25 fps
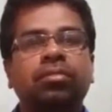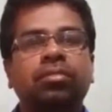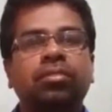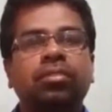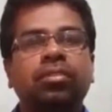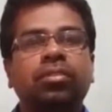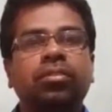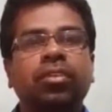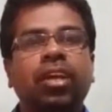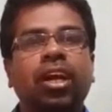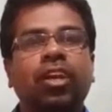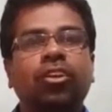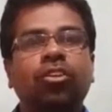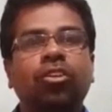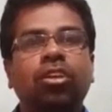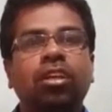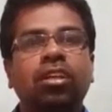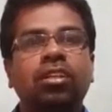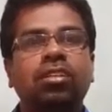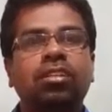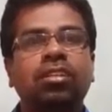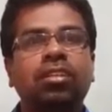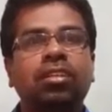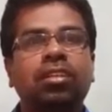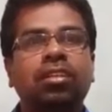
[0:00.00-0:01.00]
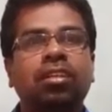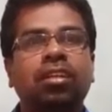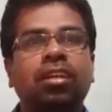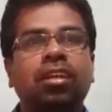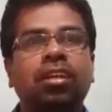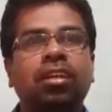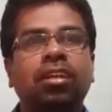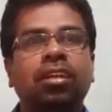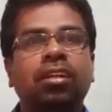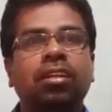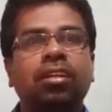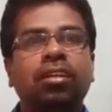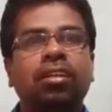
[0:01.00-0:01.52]
We have to listen to
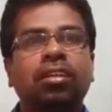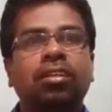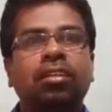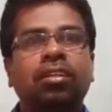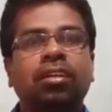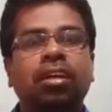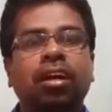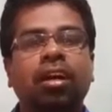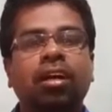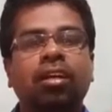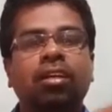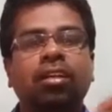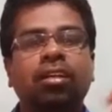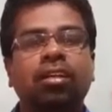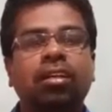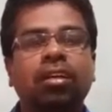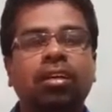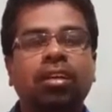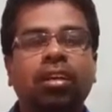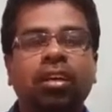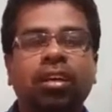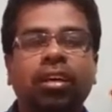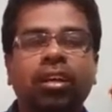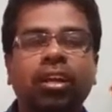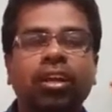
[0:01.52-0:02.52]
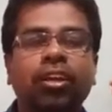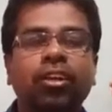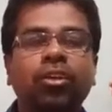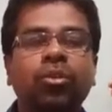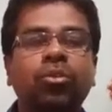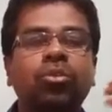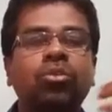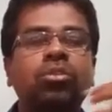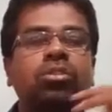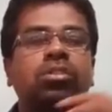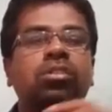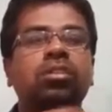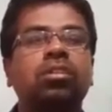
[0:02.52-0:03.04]
talk
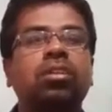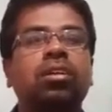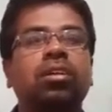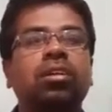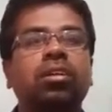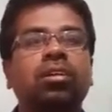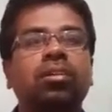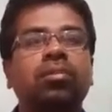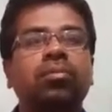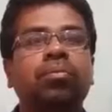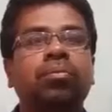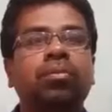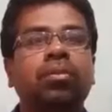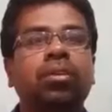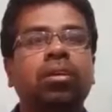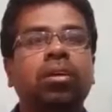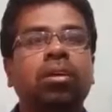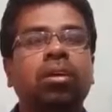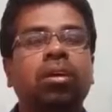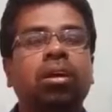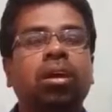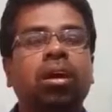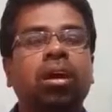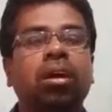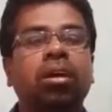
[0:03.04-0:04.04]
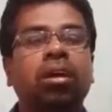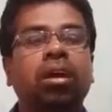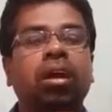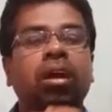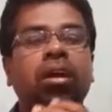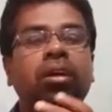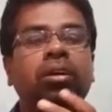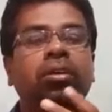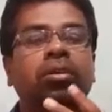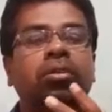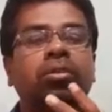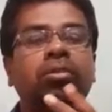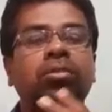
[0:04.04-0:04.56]
radios and
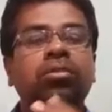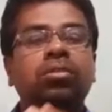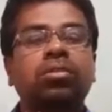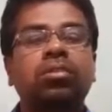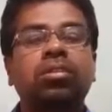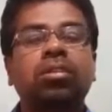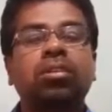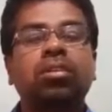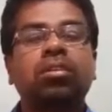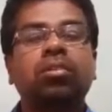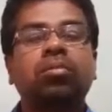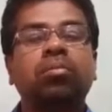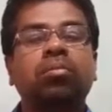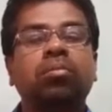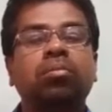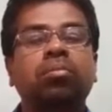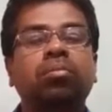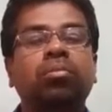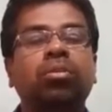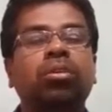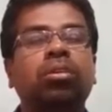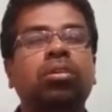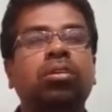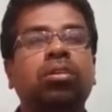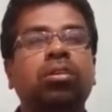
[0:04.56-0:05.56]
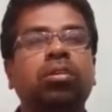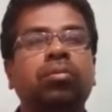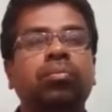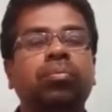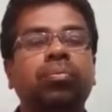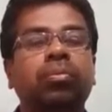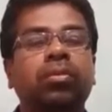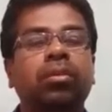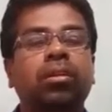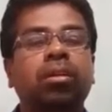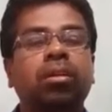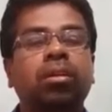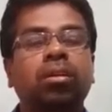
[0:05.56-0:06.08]
audios book.
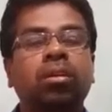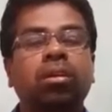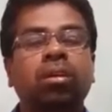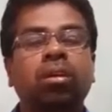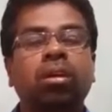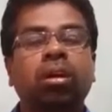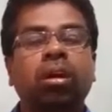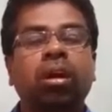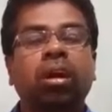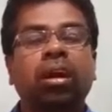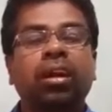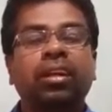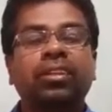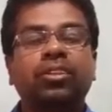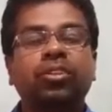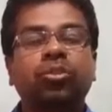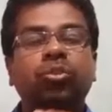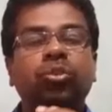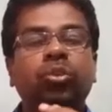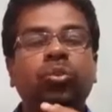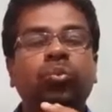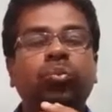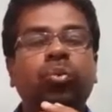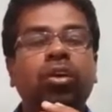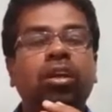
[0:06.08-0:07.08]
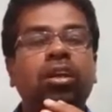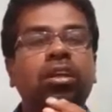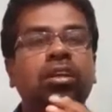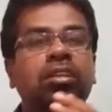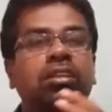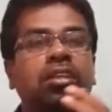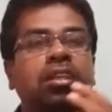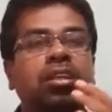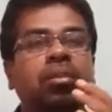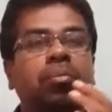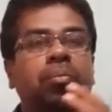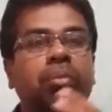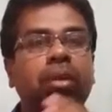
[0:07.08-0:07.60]
It's good for
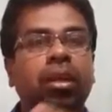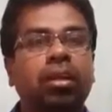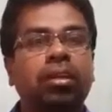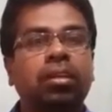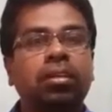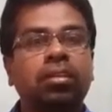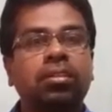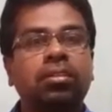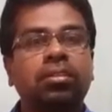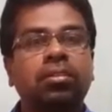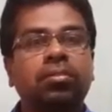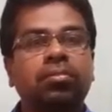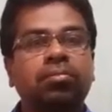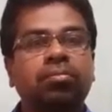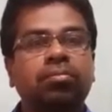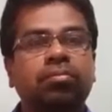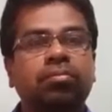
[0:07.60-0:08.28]
listening practice.